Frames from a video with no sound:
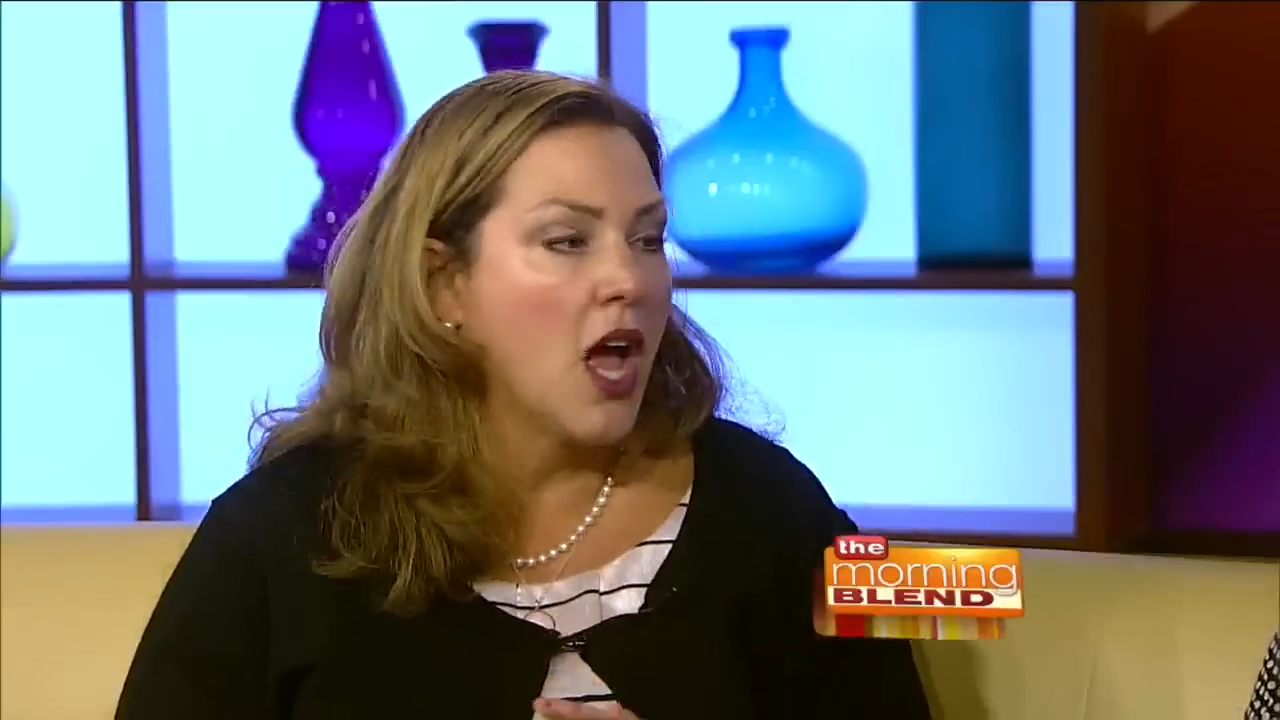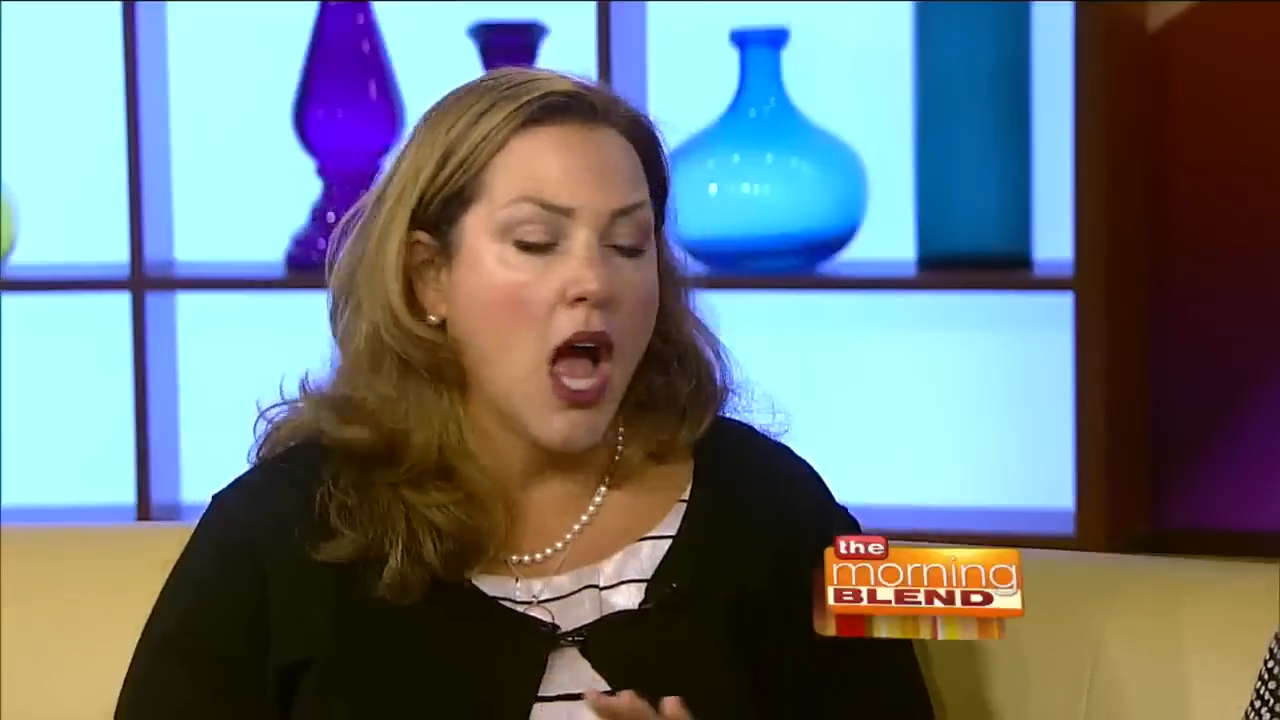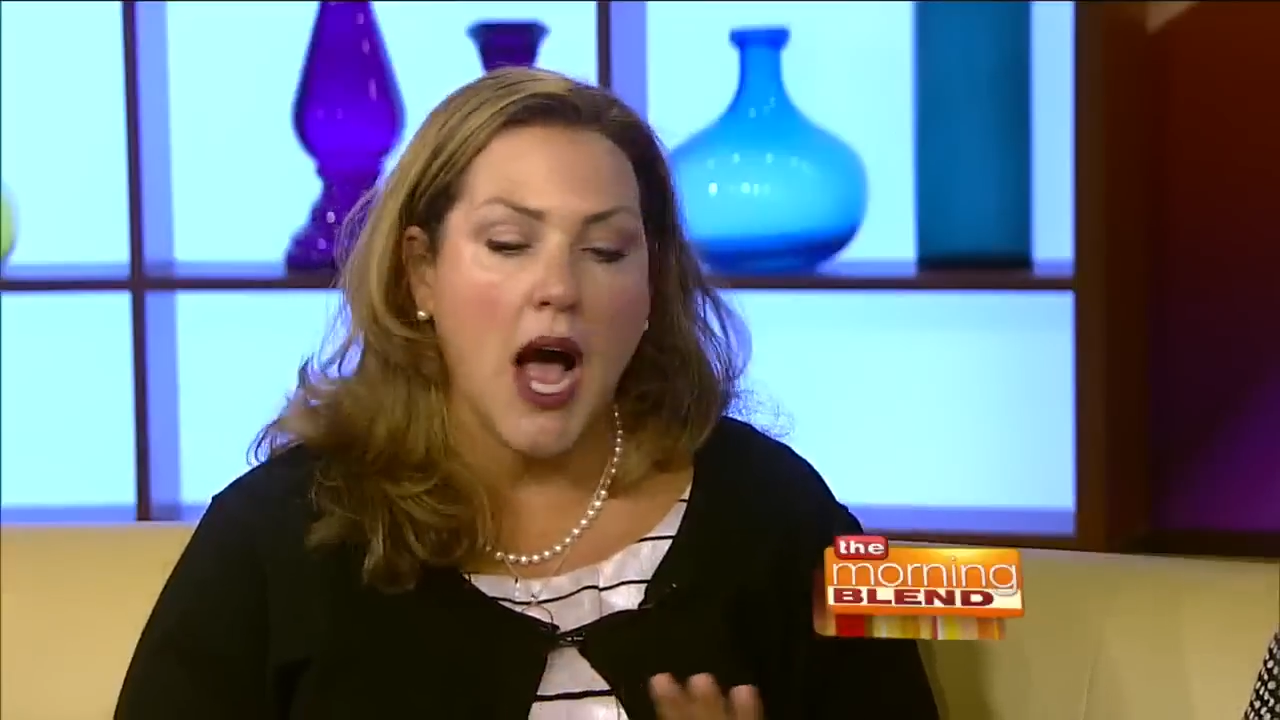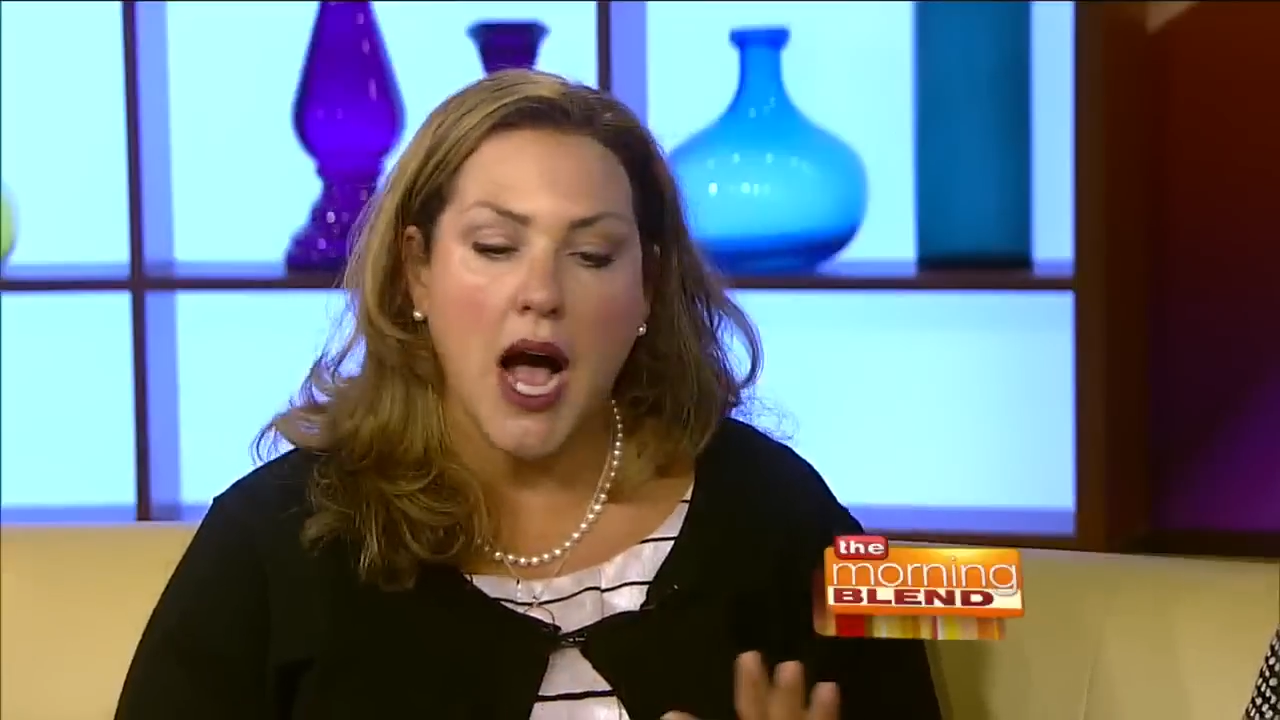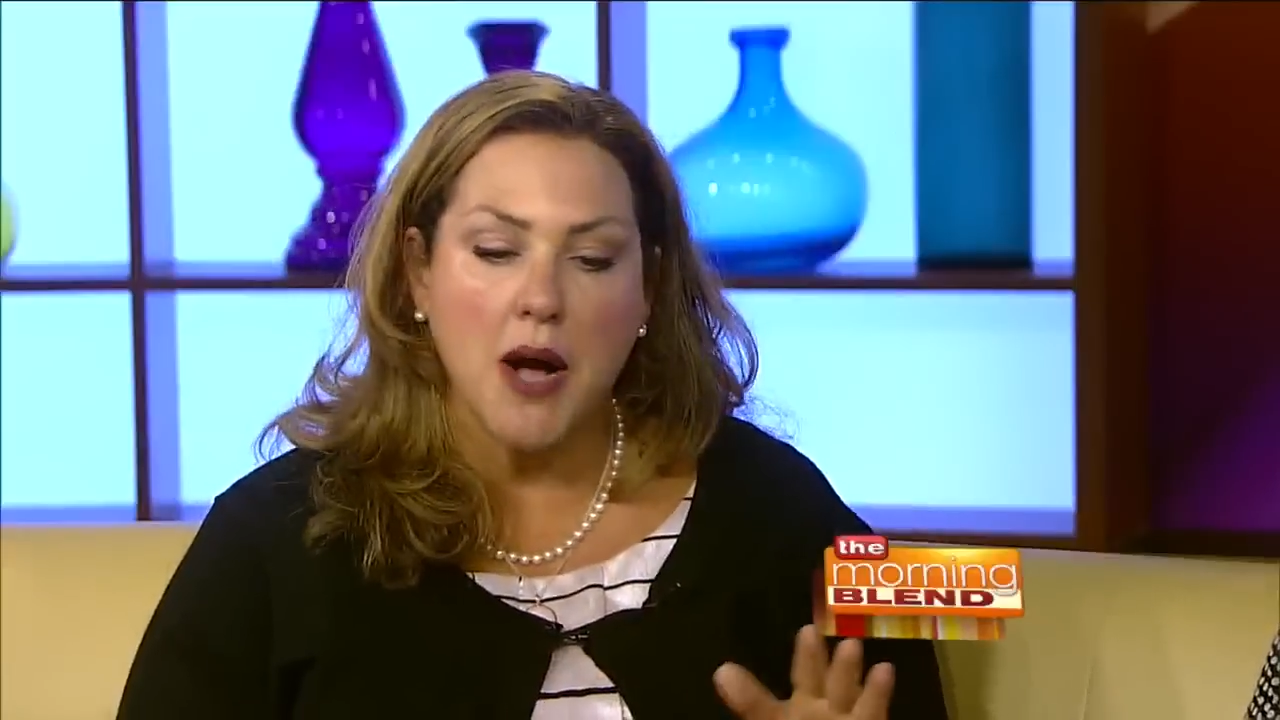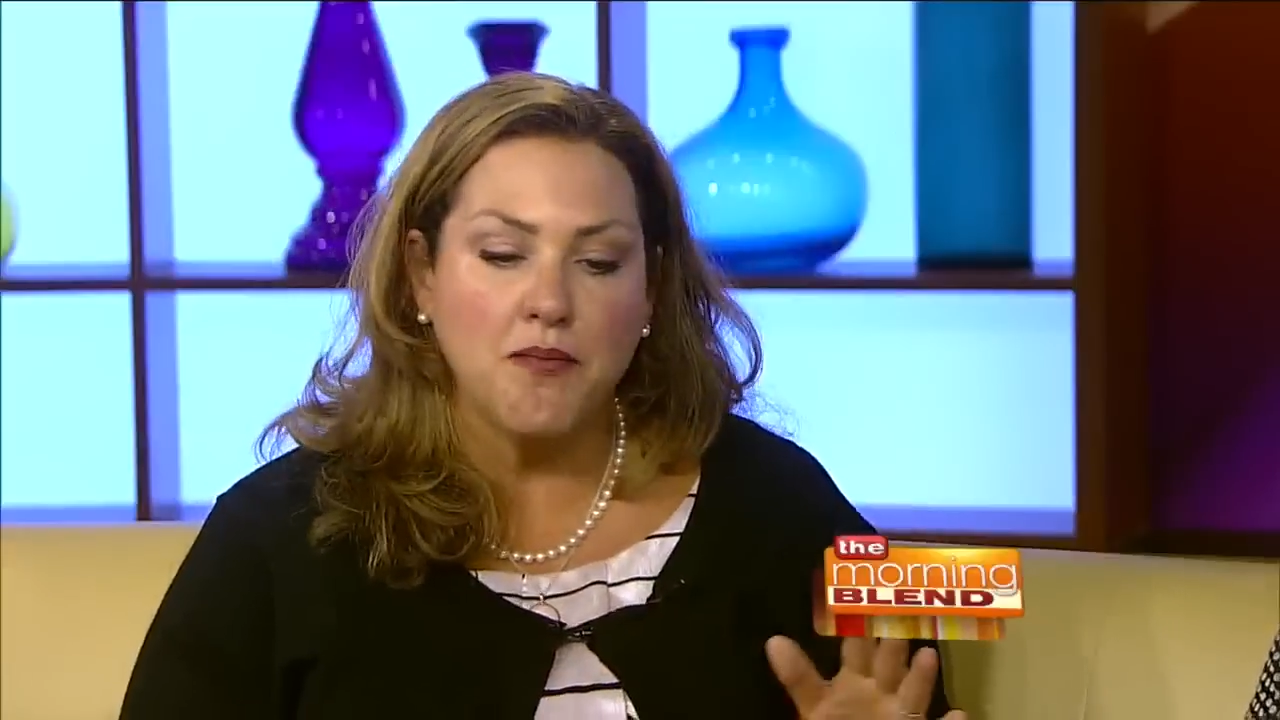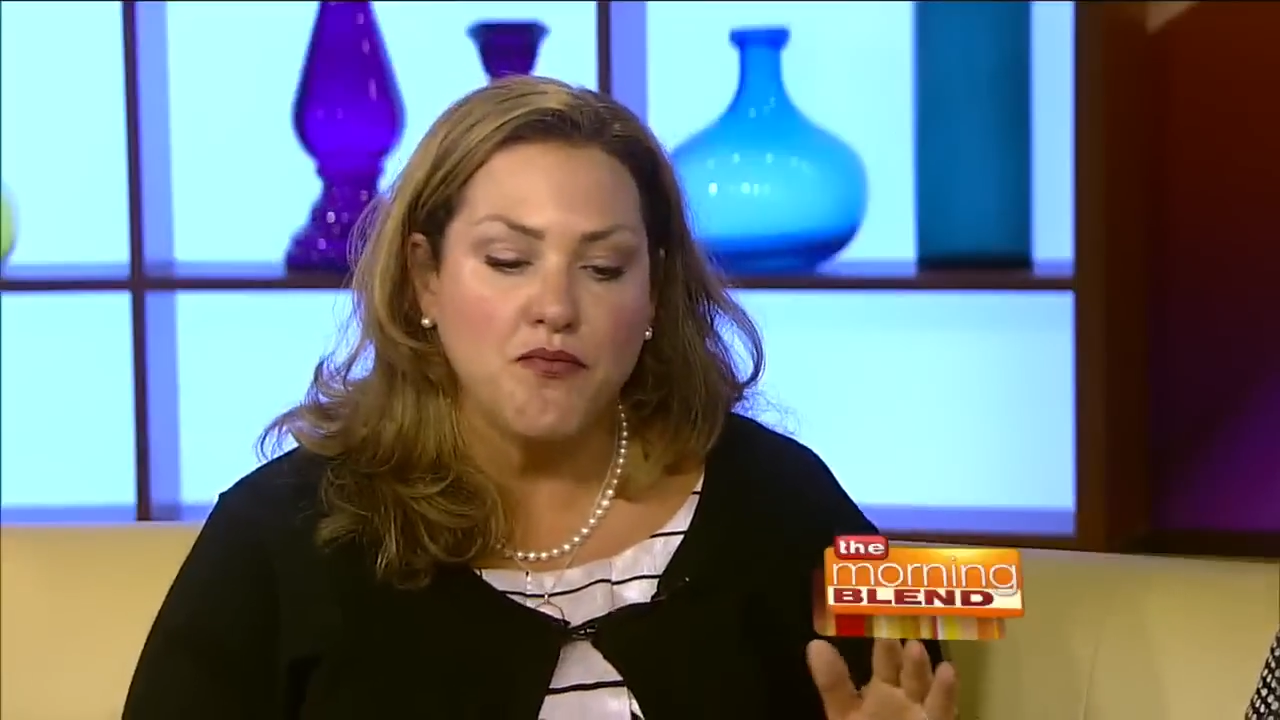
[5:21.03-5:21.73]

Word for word: Right.